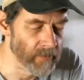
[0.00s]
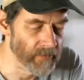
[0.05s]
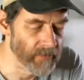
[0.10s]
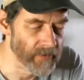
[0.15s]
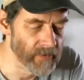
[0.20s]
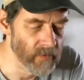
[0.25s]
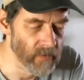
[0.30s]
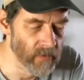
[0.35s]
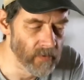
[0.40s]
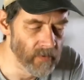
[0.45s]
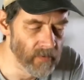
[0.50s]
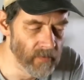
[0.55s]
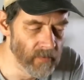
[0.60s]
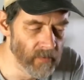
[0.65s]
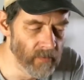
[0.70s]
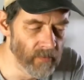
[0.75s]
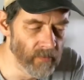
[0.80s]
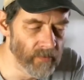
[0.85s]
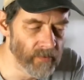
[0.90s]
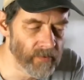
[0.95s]
So you
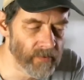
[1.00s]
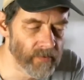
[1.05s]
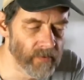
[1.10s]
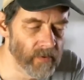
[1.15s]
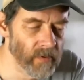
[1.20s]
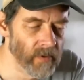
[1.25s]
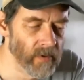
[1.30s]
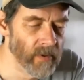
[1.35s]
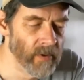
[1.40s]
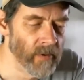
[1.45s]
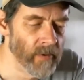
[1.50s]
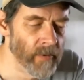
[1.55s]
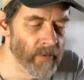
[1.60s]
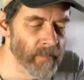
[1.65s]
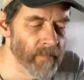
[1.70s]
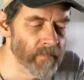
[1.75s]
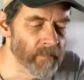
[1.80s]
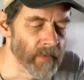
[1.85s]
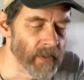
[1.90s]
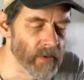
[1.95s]
lose
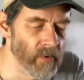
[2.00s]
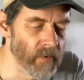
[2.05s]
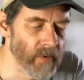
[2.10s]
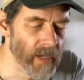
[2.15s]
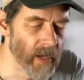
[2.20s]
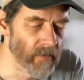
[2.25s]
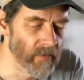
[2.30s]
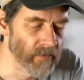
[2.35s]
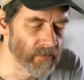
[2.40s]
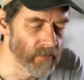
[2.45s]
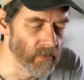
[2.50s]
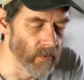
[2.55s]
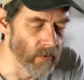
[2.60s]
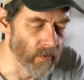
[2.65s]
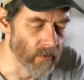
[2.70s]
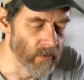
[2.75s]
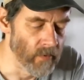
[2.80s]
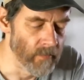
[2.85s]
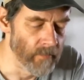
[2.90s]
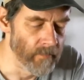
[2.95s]
your counter torque